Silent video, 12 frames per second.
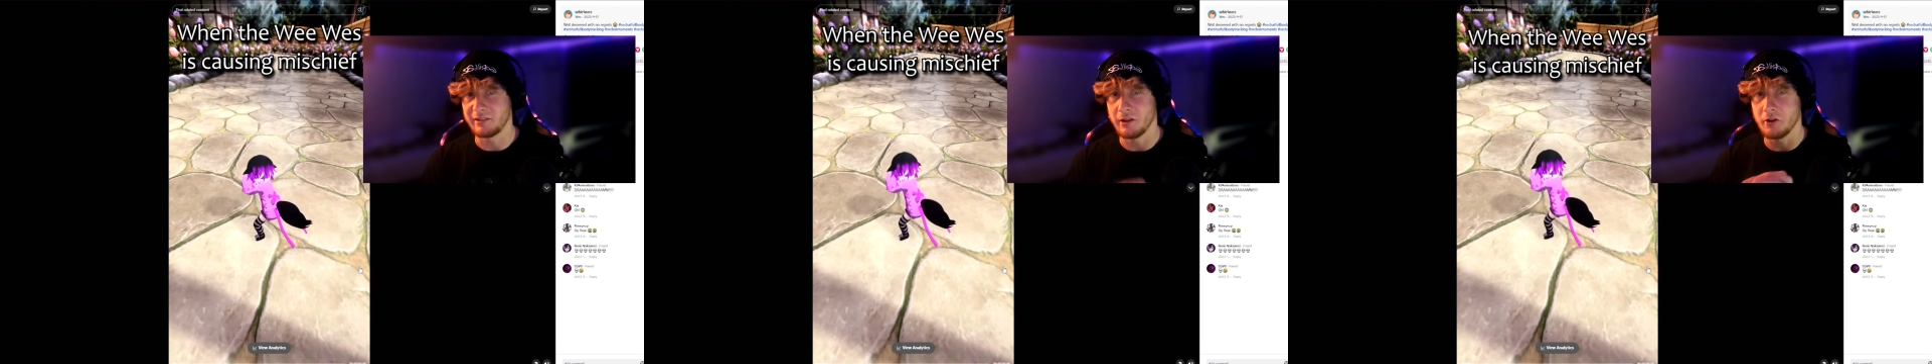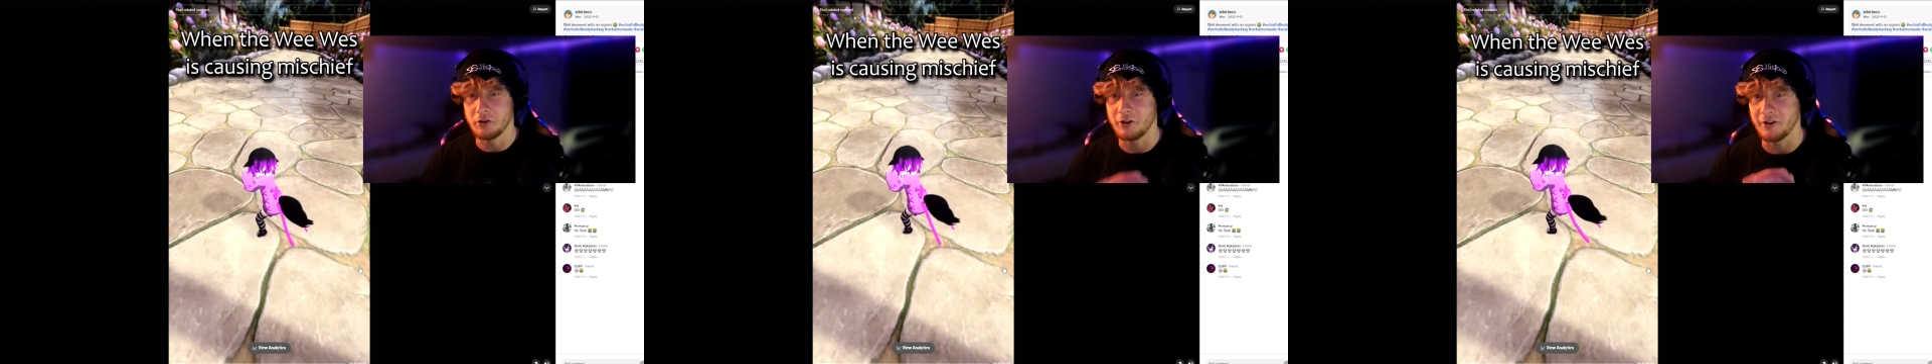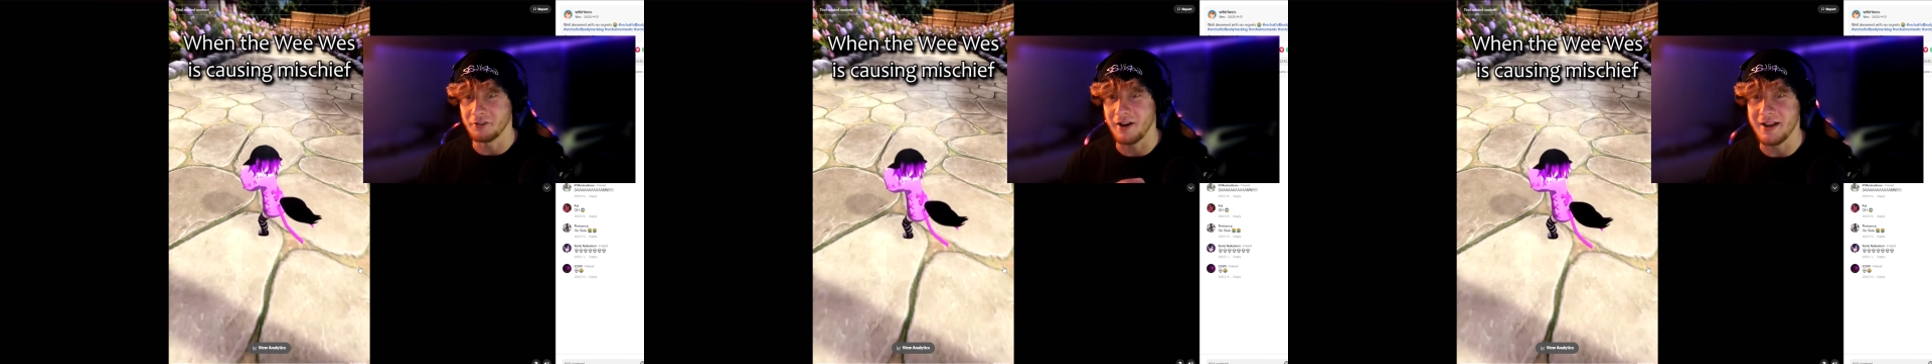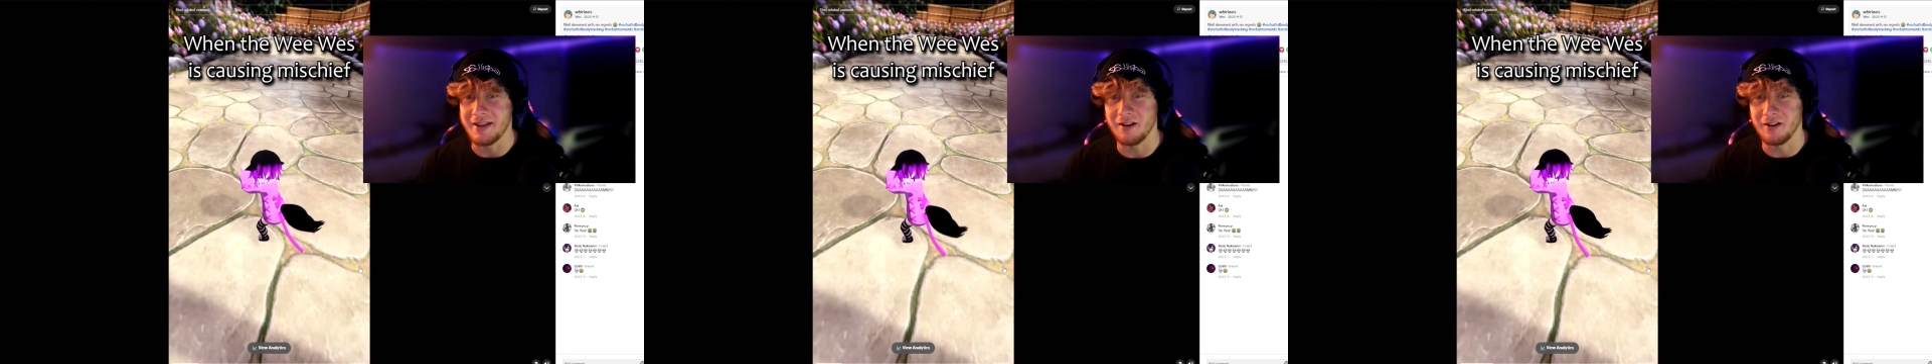This little
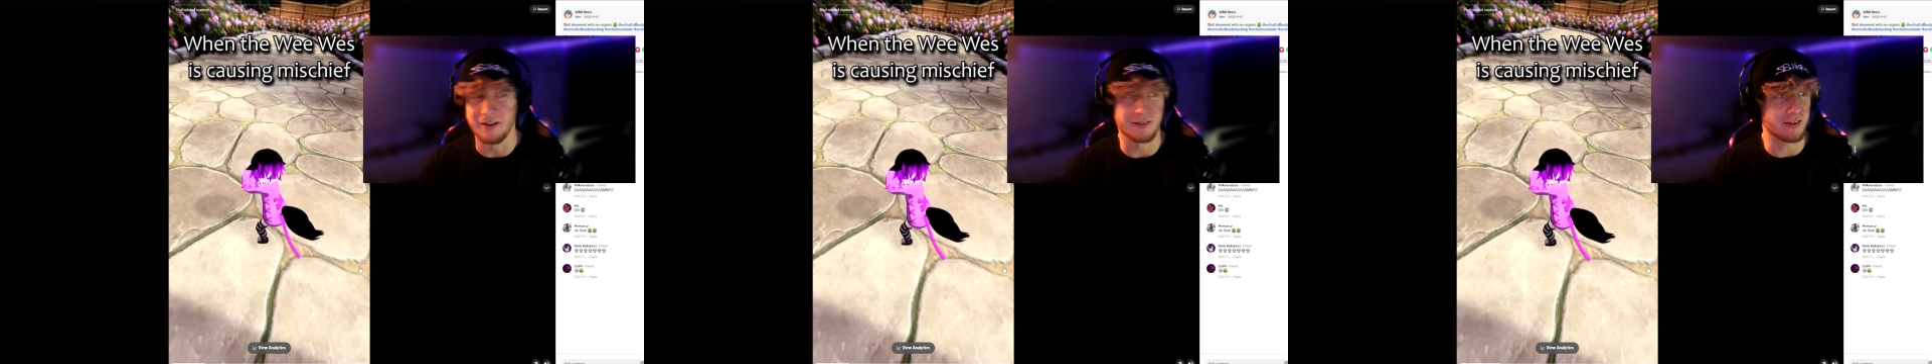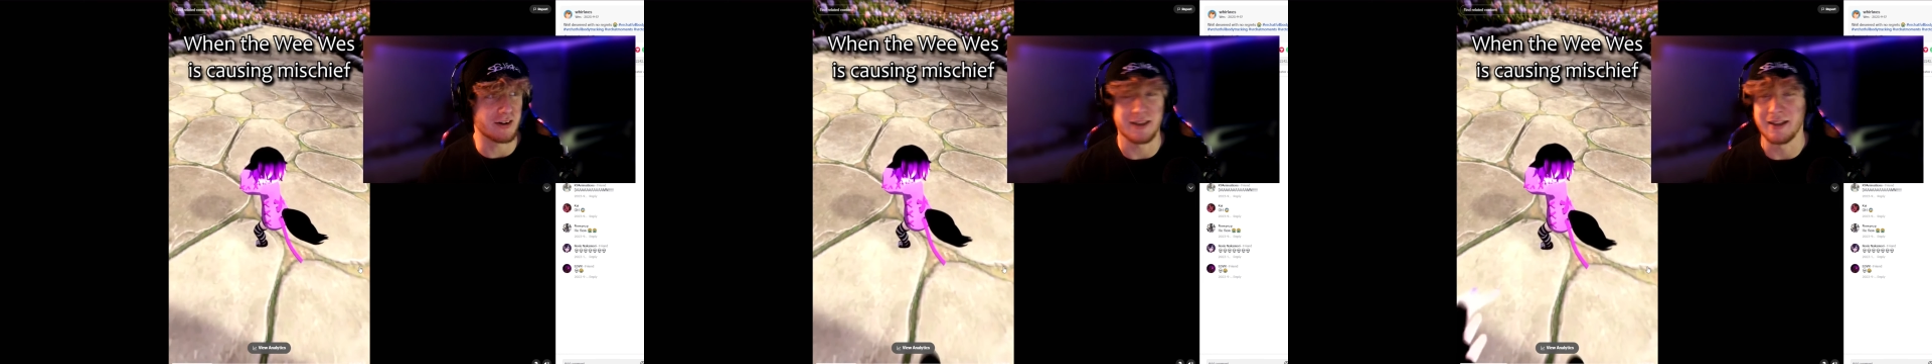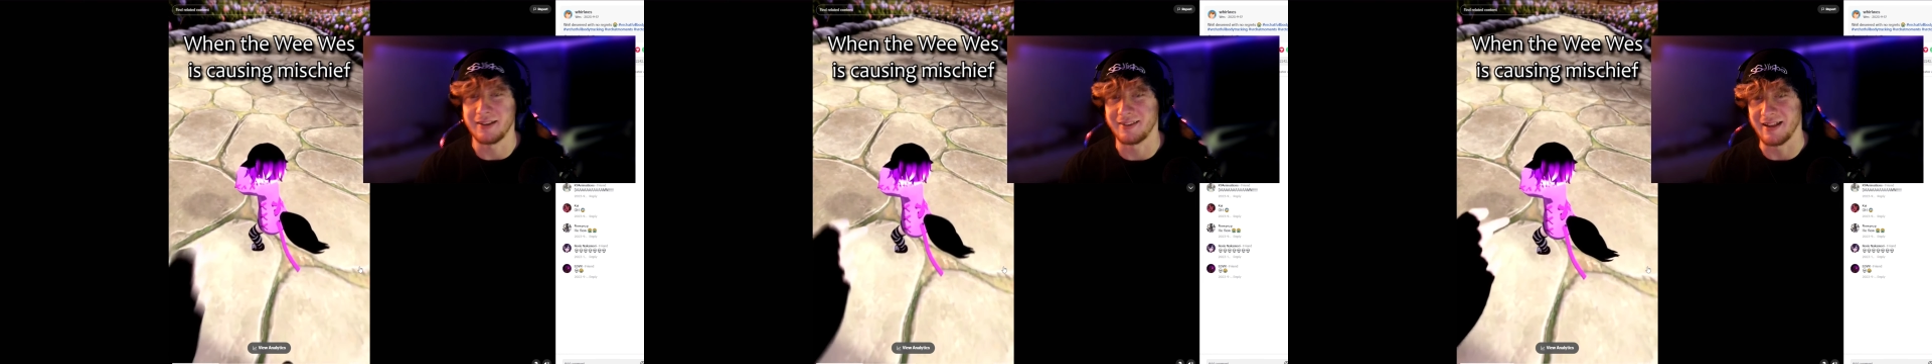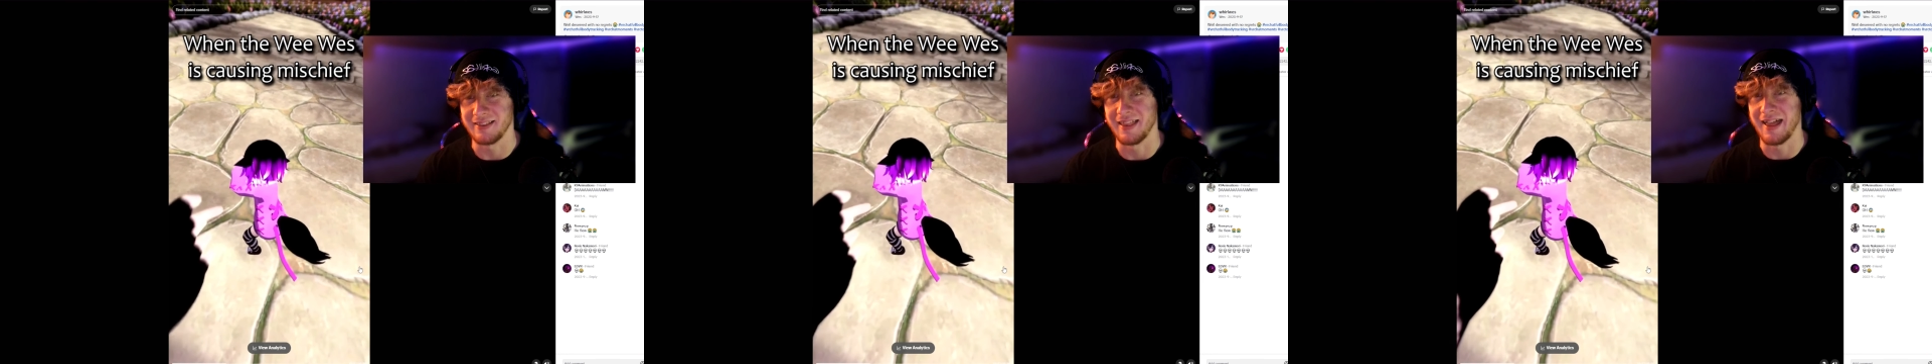critter right here is gonna get
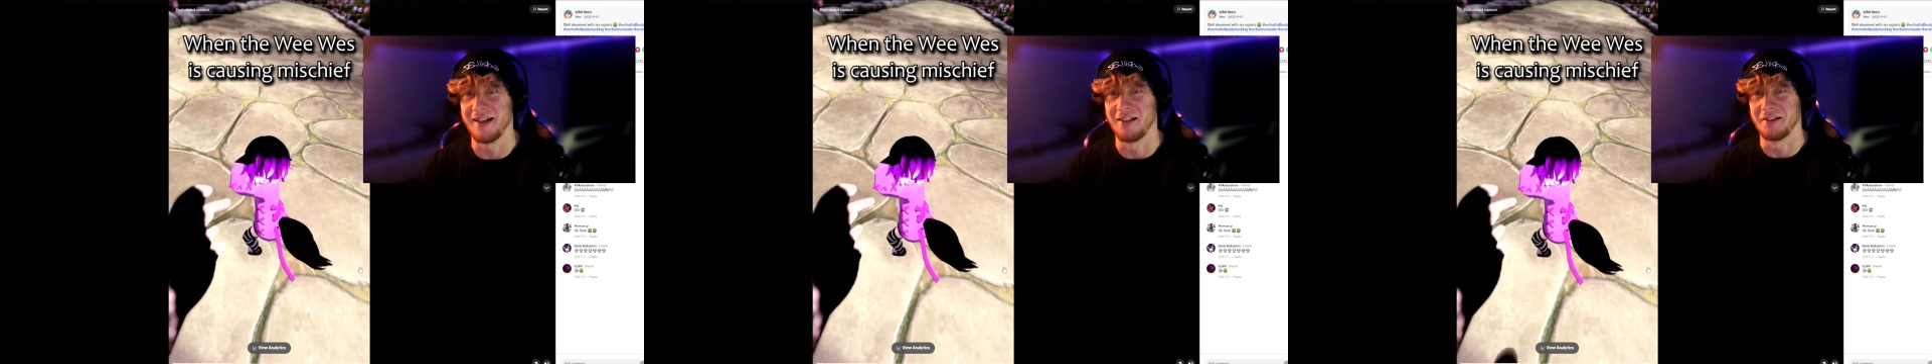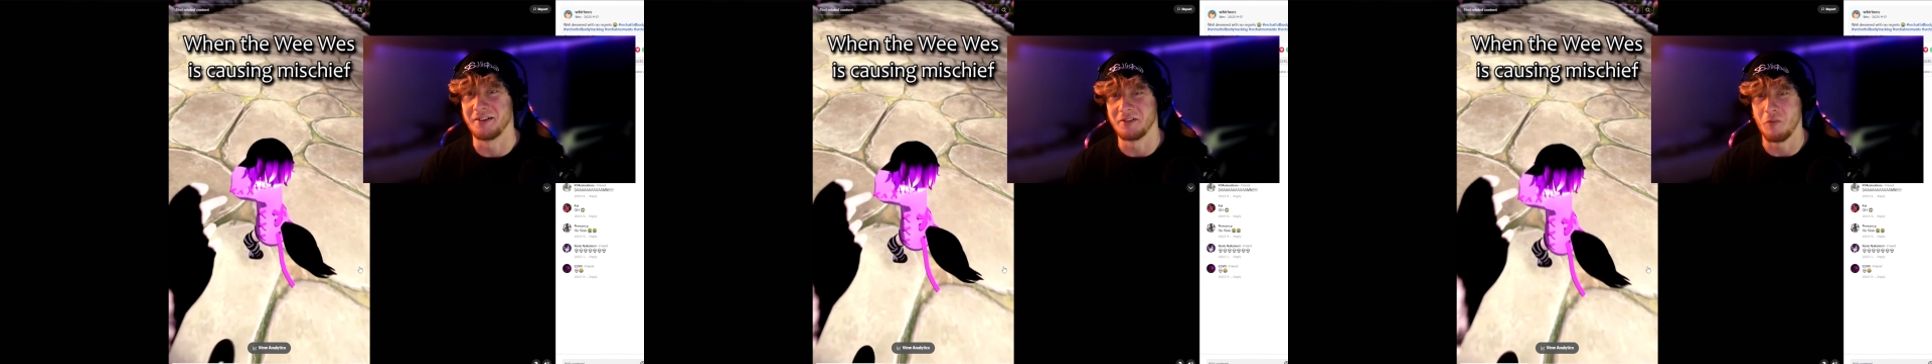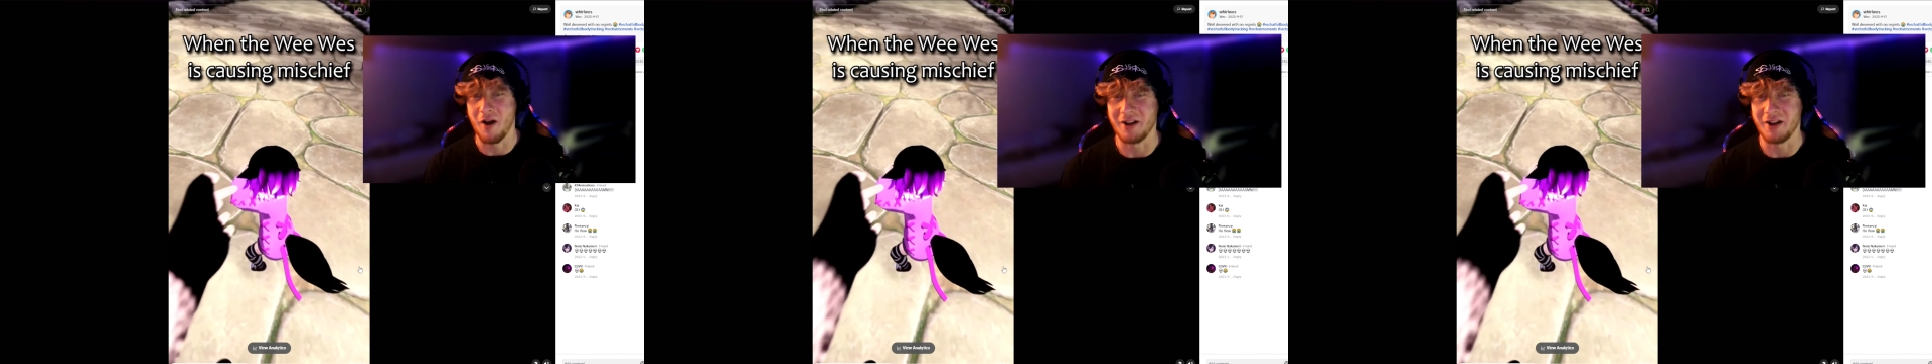sent to hell.